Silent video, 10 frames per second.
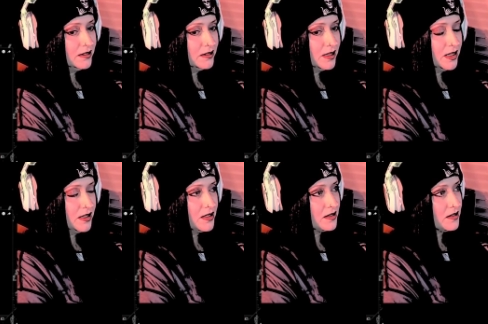And
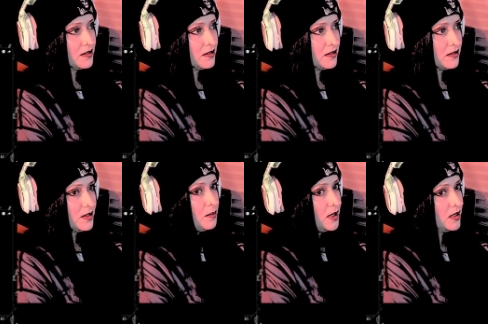this is, to
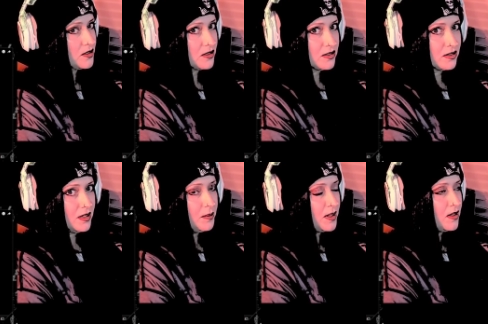me, just, I
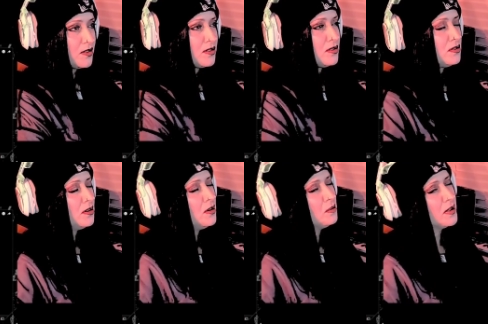mean, there's so
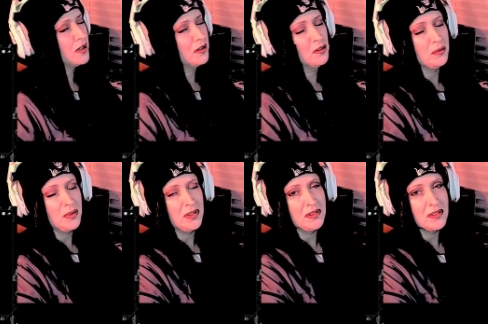many good
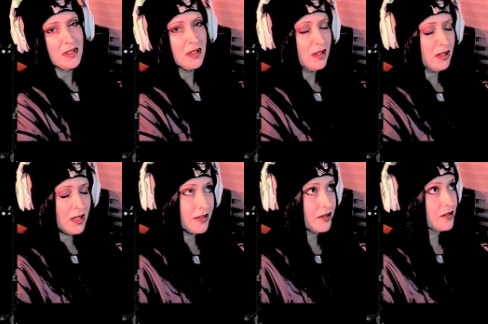ones.
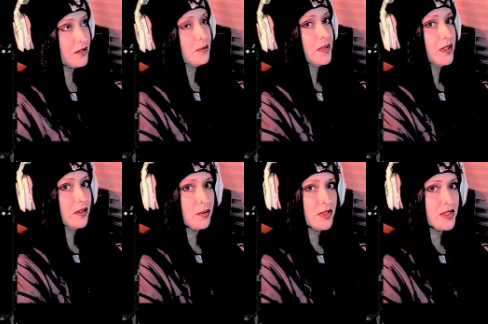God, there's so many good
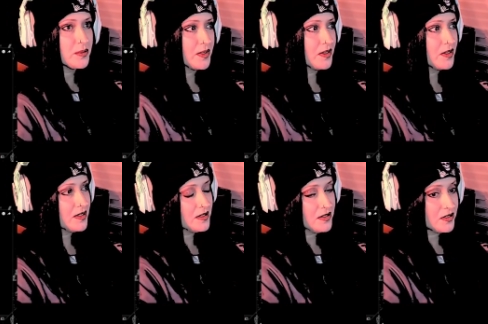ones, but this
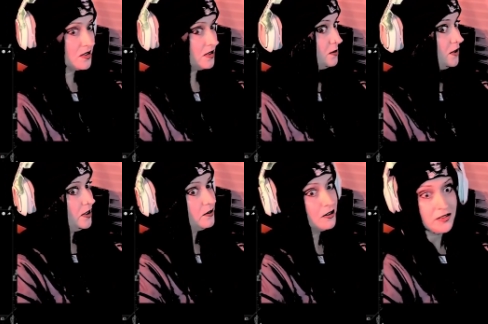is just my
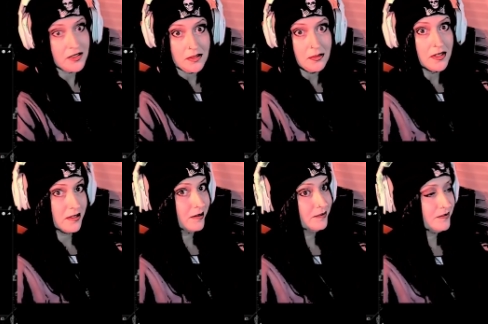favorite for some
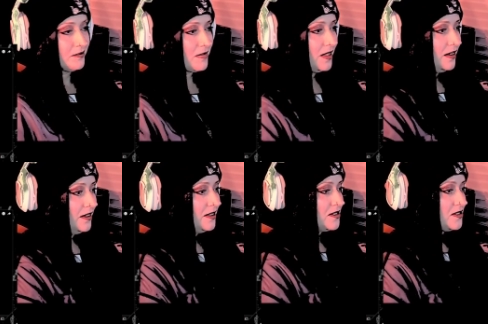reason.
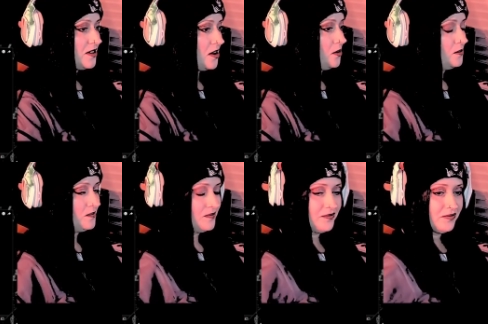So,
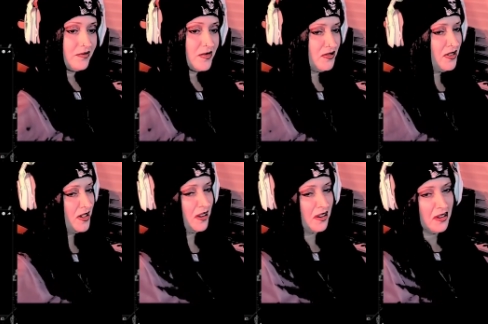let's
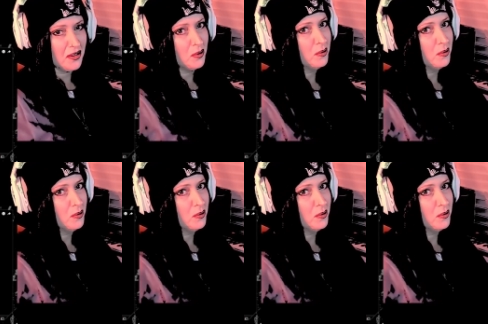fucking go.